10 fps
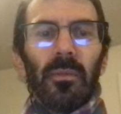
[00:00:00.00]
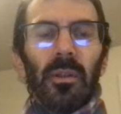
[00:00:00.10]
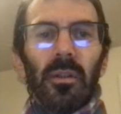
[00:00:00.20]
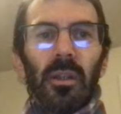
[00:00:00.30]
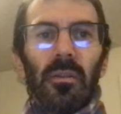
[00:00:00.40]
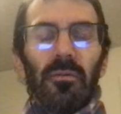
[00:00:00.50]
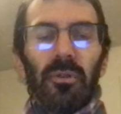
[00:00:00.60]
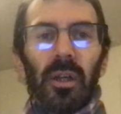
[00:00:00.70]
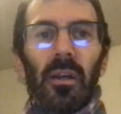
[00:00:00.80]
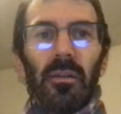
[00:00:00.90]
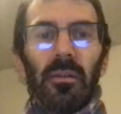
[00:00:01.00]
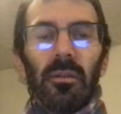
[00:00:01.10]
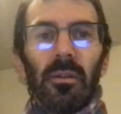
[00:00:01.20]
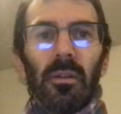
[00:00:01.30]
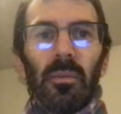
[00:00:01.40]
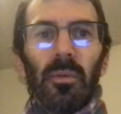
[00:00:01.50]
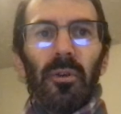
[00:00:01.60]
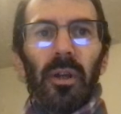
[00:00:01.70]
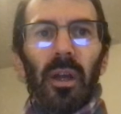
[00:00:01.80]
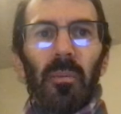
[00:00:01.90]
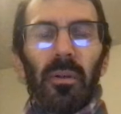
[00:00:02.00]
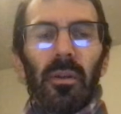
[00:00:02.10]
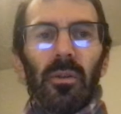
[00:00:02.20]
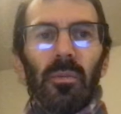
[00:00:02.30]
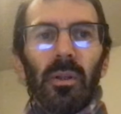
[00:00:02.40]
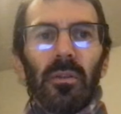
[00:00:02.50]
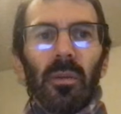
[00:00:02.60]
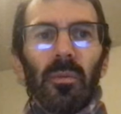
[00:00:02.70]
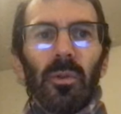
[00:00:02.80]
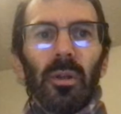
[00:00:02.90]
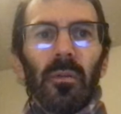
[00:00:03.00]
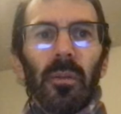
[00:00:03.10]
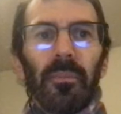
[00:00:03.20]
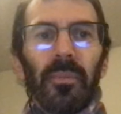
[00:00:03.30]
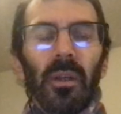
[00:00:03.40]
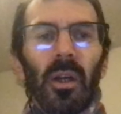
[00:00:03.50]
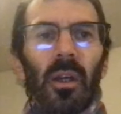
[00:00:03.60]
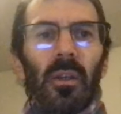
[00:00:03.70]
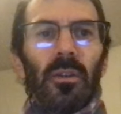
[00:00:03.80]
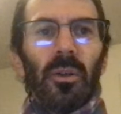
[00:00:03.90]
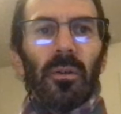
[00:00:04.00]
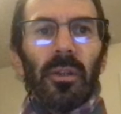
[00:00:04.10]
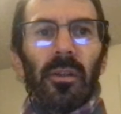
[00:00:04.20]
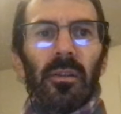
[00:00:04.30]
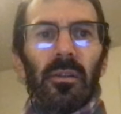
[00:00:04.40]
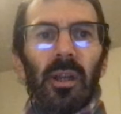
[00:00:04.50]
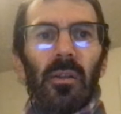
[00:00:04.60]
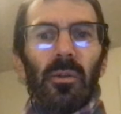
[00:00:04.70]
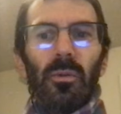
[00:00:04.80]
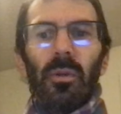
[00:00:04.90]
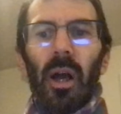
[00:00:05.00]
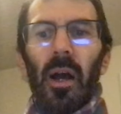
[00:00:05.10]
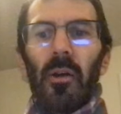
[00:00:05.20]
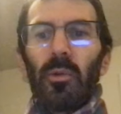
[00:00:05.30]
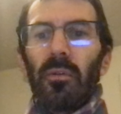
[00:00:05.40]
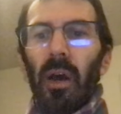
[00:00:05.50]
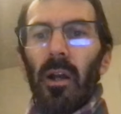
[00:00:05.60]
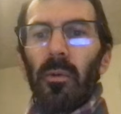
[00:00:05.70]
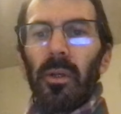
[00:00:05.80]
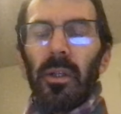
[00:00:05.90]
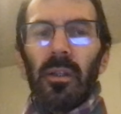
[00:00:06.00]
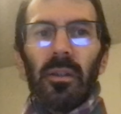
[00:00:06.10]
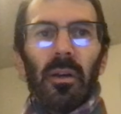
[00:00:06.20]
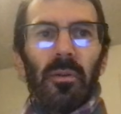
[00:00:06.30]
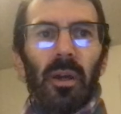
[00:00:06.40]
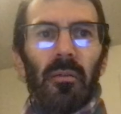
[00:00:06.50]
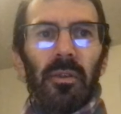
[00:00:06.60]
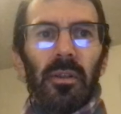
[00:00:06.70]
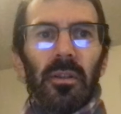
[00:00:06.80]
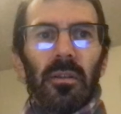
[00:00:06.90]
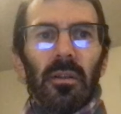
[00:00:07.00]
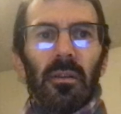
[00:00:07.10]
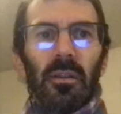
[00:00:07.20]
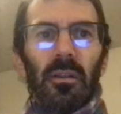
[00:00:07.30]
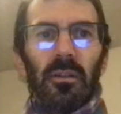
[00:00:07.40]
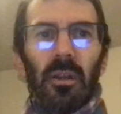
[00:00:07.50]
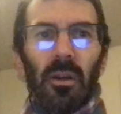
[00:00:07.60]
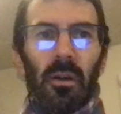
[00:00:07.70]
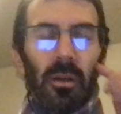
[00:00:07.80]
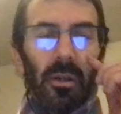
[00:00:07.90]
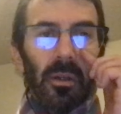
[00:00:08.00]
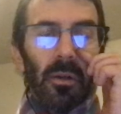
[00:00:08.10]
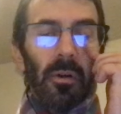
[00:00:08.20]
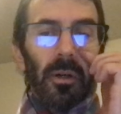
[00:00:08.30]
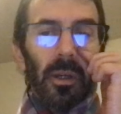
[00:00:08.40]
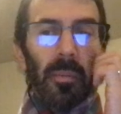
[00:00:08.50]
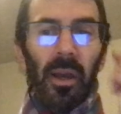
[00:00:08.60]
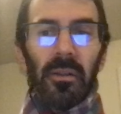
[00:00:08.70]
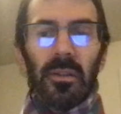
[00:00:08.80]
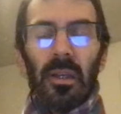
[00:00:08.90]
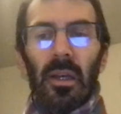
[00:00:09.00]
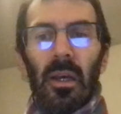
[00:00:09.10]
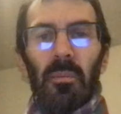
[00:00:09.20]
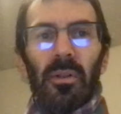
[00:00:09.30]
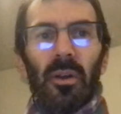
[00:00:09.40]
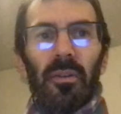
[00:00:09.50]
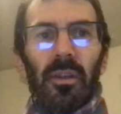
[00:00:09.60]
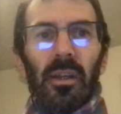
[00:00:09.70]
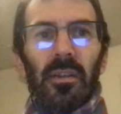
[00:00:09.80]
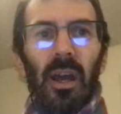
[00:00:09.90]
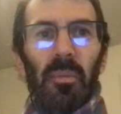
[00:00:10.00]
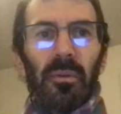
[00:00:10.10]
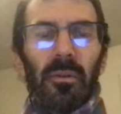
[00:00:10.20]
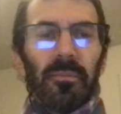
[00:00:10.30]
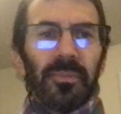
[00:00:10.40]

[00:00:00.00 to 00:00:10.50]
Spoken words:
In case you forget, you're going to be very happy that you made some note of it. So that doesn't tell you how to evaluate it. Now you have these OR commands, but nothing has happened.